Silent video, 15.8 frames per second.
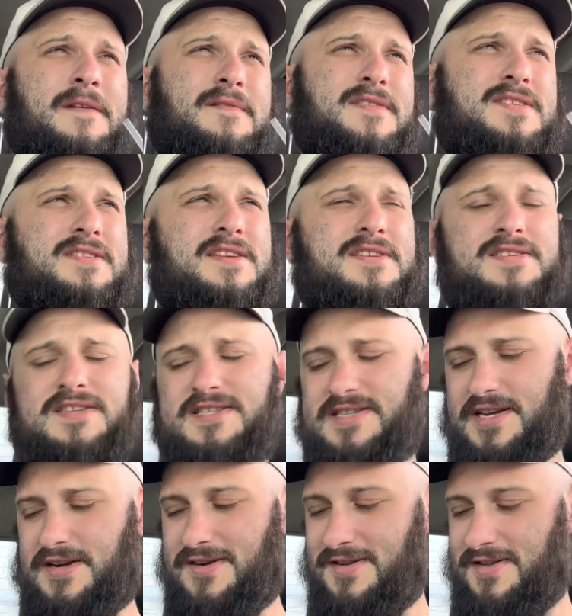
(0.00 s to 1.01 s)
It's
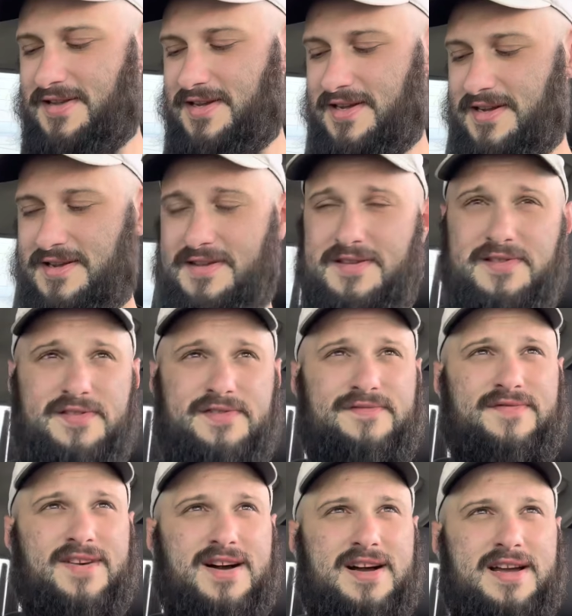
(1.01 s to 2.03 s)
necessarily the
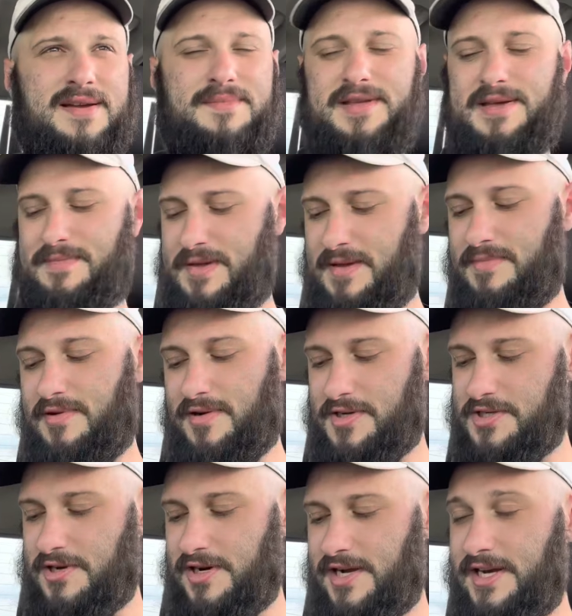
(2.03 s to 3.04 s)
vibe that people are
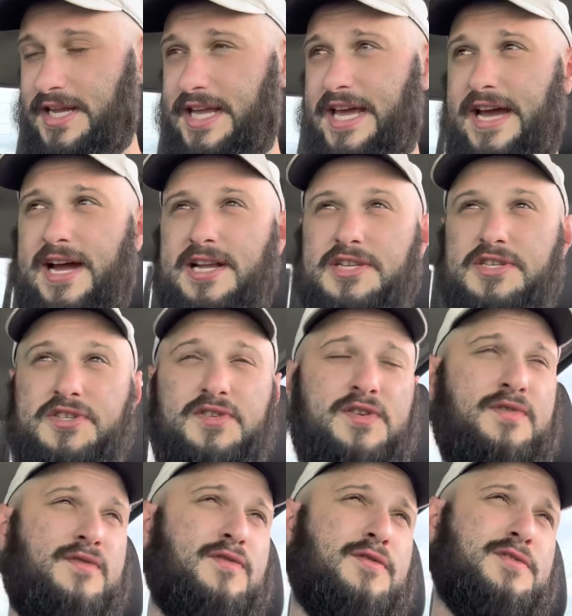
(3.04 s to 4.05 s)
trying to catch
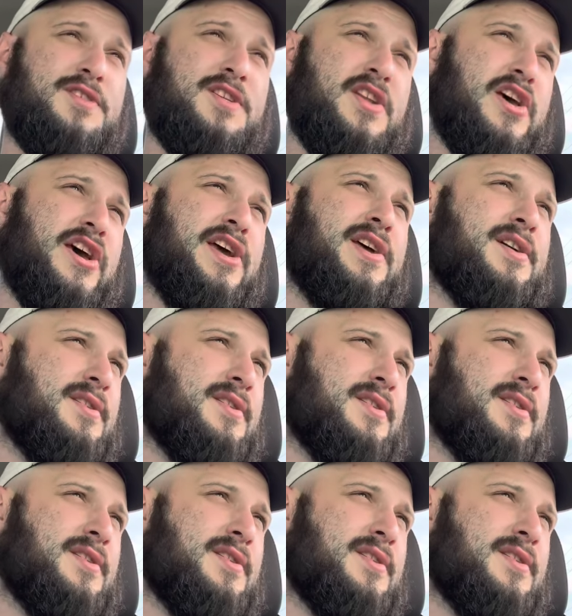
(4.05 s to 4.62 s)
for today.